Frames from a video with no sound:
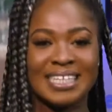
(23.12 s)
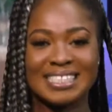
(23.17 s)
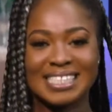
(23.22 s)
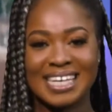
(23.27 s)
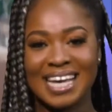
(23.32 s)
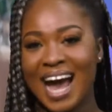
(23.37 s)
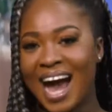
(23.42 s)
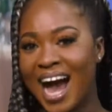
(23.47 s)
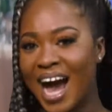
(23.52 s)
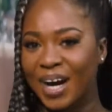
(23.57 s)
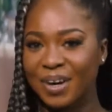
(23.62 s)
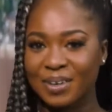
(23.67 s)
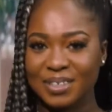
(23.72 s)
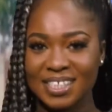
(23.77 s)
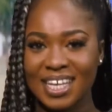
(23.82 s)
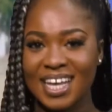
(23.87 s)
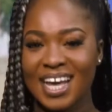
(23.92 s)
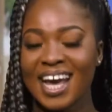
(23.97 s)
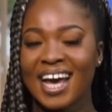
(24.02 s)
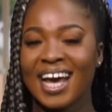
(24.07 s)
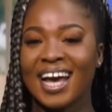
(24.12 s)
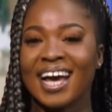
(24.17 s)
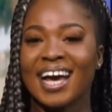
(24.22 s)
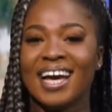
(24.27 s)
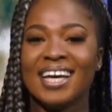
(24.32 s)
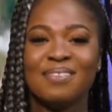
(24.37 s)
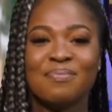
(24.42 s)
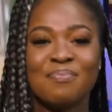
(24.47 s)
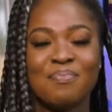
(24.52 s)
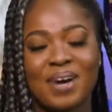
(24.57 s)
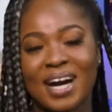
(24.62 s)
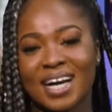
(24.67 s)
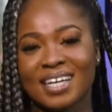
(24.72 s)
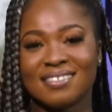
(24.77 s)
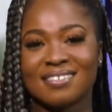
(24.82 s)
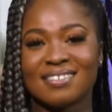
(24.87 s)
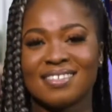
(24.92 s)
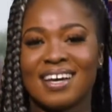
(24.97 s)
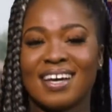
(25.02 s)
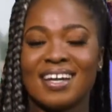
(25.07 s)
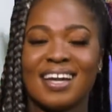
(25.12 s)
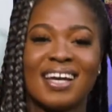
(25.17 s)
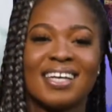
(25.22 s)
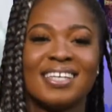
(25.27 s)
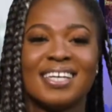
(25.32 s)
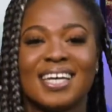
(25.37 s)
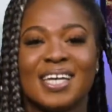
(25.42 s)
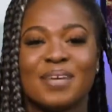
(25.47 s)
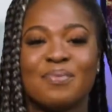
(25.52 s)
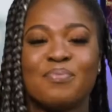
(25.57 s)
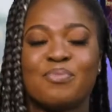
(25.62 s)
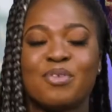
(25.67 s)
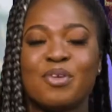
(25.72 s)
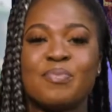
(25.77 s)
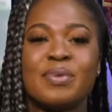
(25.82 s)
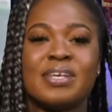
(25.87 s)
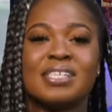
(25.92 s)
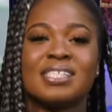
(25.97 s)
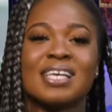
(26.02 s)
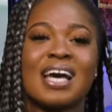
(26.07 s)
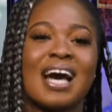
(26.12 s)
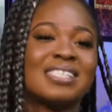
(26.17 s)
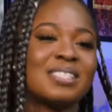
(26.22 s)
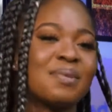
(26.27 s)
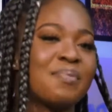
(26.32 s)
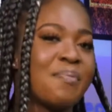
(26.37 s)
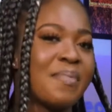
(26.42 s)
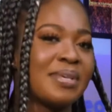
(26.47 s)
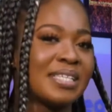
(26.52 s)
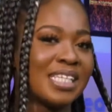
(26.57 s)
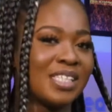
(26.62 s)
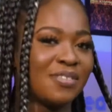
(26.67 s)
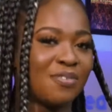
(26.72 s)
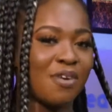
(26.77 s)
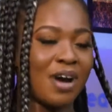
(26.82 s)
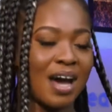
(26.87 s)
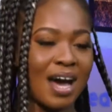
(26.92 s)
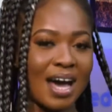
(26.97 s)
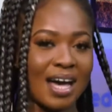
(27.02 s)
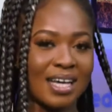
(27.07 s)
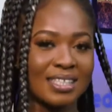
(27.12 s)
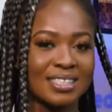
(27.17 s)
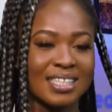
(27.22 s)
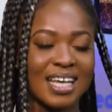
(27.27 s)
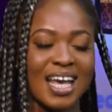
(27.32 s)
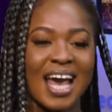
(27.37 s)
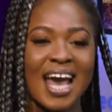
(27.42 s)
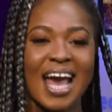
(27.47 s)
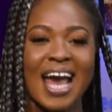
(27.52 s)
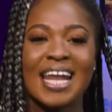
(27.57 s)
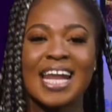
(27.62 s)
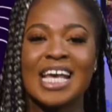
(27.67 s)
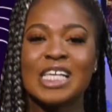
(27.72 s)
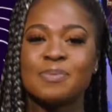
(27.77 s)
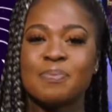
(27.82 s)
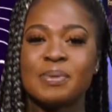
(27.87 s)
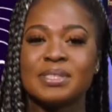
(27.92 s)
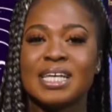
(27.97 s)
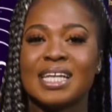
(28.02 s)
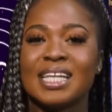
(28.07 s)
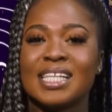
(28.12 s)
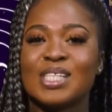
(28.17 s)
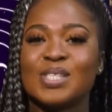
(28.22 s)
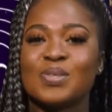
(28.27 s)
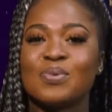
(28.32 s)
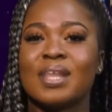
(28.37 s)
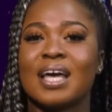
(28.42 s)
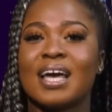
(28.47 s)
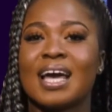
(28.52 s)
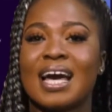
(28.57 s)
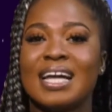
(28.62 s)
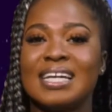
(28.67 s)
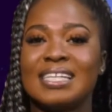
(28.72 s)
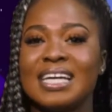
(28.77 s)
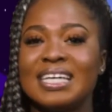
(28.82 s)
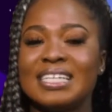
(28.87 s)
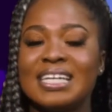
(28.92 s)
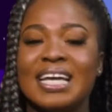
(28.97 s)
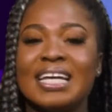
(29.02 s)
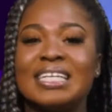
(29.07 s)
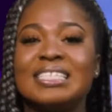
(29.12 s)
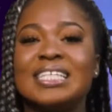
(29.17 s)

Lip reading: it out. And back to Ghana here, Kim Promise has a message for us, and especially to the Ghanaian